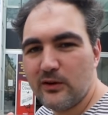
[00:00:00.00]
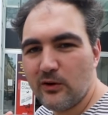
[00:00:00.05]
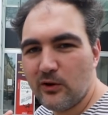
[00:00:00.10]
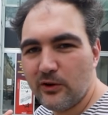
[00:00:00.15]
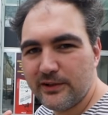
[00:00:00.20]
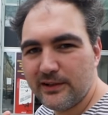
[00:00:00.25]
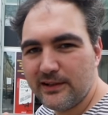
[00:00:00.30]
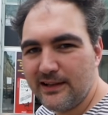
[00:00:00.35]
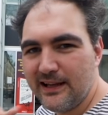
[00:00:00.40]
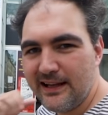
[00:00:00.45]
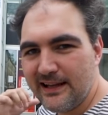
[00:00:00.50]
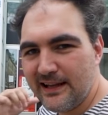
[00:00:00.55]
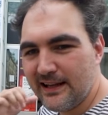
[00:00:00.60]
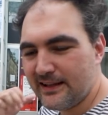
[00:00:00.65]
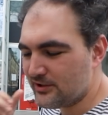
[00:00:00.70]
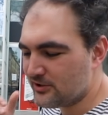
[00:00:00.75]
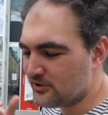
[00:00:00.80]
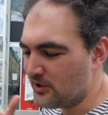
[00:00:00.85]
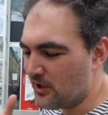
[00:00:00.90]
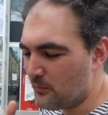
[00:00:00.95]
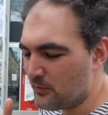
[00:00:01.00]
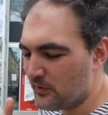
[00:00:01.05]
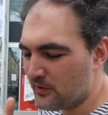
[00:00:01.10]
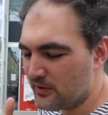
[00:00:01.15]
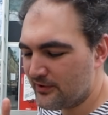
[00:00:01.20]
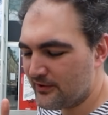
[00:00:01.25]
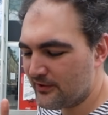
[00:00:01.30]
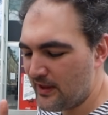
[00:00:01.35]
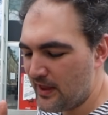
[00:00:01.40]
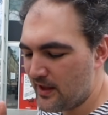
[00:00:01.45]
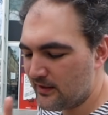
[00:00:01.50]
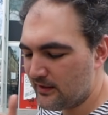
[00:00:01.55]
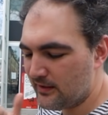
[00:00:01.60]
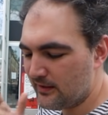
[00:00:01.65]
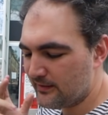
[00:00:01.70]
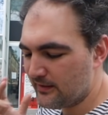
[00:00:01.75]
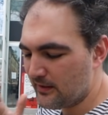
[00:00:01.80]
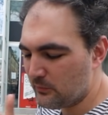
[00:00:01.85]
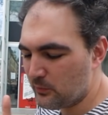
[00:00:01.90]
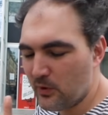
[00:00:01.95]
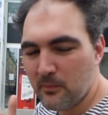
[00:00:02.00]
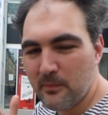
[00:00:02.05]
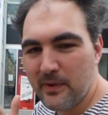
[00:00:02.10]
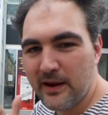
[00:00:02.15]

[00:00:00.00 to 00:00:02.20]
told the lady at the shop where they're selling this that we're